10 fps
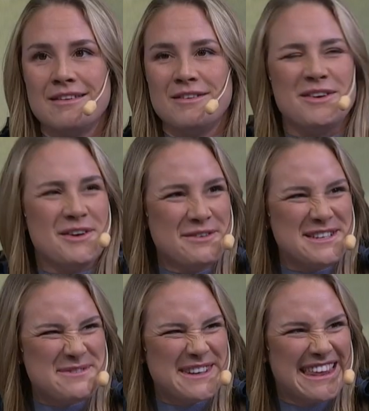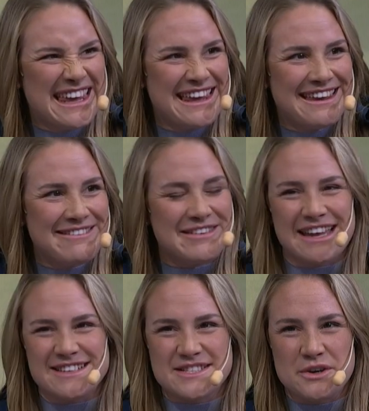you know this feeling when it
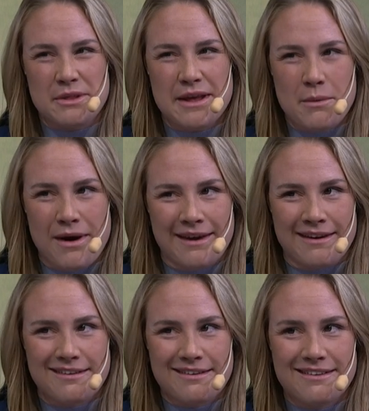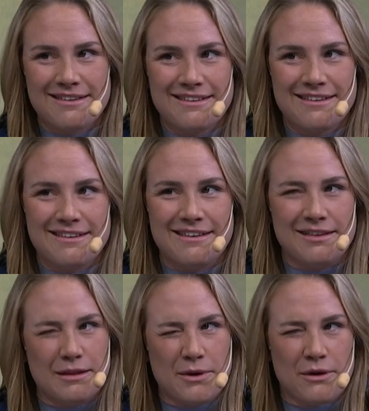gets totally quiet
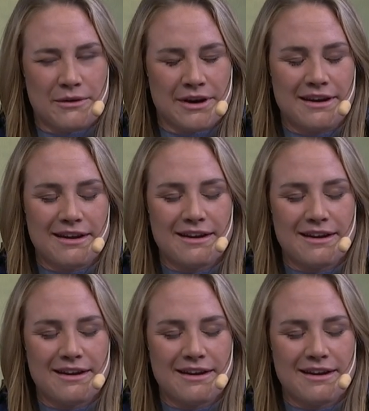little bit awkward.